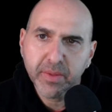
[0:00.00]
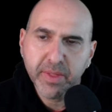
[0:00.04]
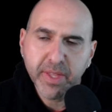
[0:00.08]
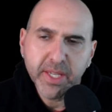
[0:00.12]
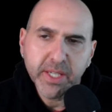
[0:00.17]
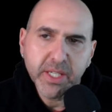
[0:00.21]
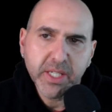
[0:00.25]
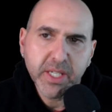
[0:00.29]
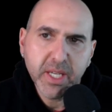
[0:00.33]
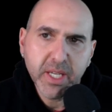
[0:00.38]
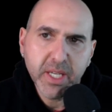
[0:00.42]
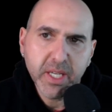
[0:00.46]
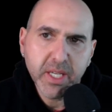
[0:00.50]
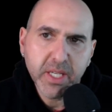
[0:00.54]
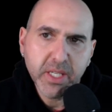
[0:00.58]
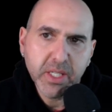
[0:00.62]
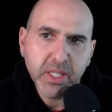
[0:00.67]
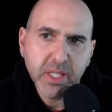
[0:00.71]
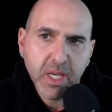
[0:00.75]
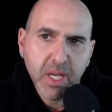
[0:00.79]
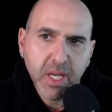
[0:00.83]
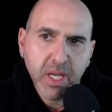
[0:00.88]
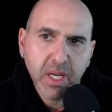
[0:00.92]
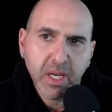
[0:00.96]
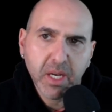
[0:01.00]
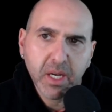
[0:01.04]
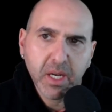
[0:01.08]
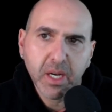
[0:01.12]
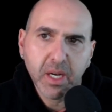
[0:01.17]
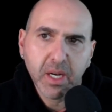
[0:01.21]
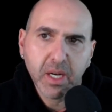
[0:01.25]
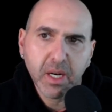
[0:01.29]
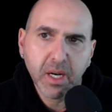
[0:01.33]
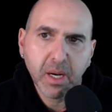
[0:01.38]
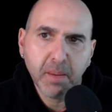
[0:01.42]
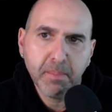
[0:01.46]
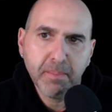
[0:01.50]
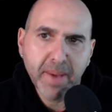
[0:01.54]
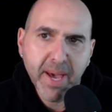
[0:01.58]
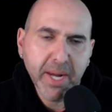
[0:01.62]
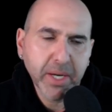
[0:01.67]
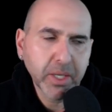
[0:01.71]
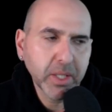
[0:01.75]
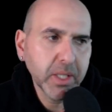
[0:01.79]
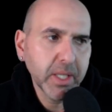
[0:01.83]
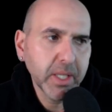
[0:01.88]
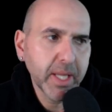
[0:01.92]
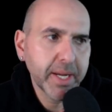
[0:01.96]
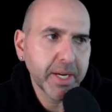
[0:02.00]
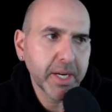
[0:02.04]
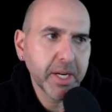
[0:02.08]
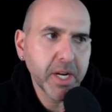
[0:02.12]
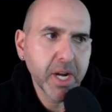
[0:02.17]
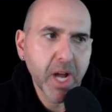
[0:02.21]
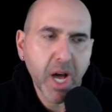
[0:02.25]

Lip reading: So this is a metal